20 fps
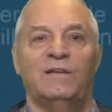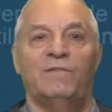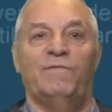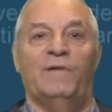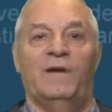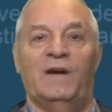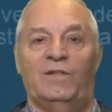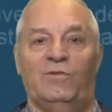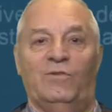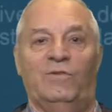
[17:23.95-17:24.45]

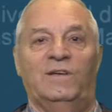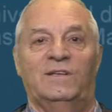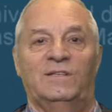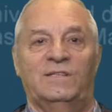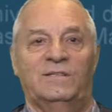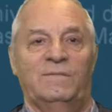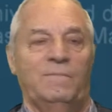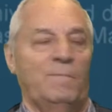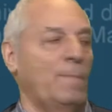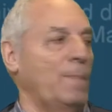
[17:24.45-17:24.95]
So,
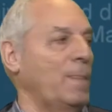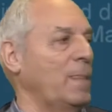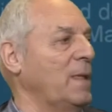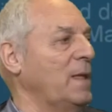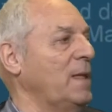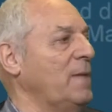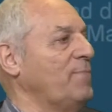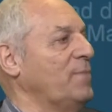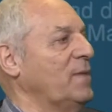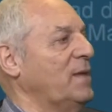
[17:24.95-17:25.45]
let's
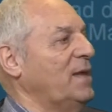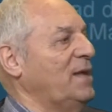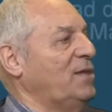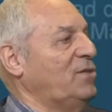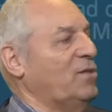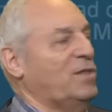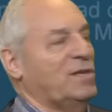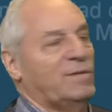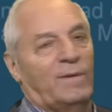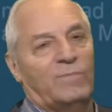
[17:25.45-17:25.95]
see how
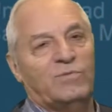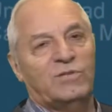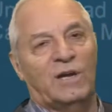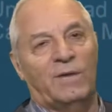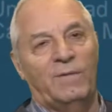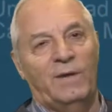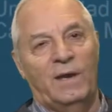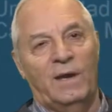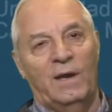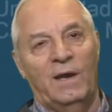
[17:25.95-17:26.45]
the
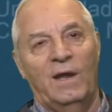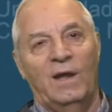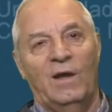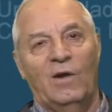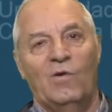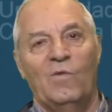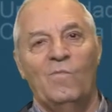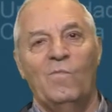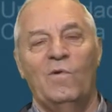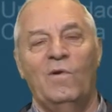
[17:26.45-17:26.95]
algorithm will
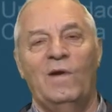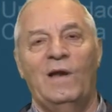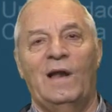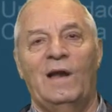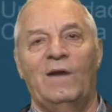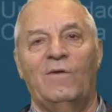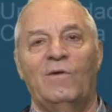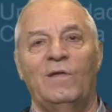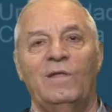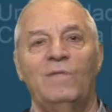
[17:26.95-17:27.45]
allow us
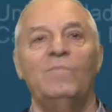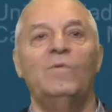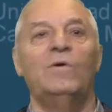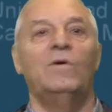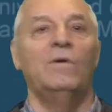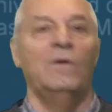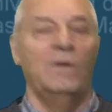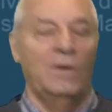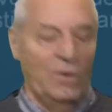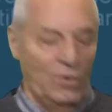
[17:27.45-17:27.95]
to
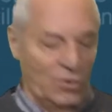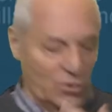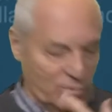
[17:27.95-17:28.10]
detect when this